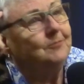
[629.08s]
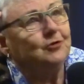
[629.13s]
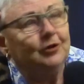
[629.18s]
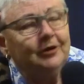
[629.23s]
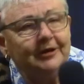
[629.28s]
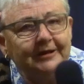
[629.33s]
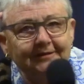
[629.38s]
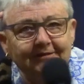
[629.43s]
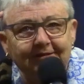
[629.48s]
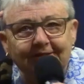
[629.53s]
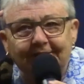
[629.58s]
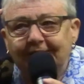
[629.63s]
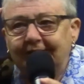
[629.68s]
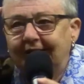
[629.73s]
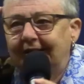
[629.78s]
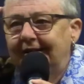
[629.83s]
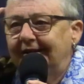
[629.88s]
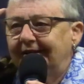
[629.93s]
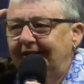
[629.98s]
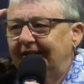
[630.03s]
I'm trying
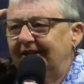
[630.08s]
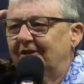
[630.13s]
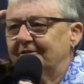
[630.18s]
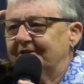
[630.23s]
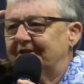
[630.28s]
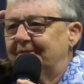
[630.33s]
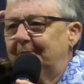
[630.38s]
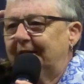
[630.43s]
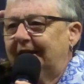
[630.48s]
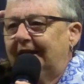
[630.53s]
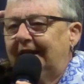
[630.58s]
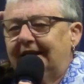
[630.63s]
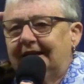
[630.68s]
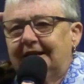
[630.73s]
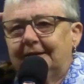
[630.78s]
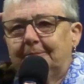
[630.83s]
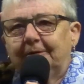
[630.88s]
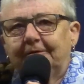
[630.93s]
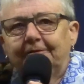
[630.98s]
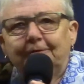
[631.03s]
to, I was a
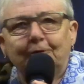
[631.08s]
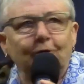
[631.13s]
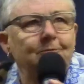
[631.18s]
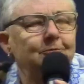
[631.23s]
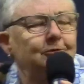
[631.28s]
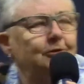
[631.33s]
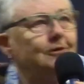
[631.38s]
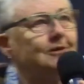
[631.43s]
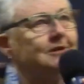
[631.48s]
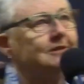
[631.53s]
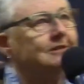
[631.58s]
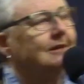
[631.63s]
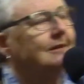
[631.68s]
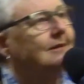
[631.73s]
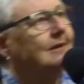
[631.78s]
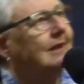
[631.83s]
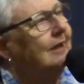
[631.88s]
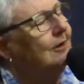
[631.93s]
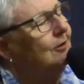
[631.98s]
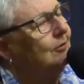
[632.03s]
mechanic before, I'm trying
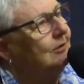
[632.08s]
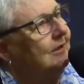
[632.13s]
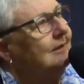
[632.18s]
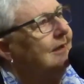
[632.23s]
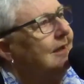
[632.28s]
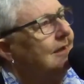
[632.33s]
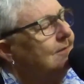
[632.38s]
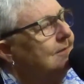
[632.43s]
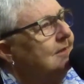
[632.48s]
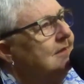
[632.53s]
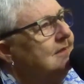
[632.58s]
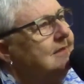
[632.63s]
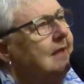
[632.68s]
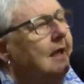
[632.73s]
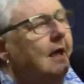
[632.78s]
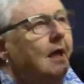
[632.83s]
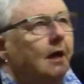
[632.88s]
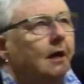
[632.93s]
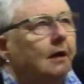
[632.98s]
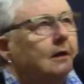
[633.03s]
to calculate this.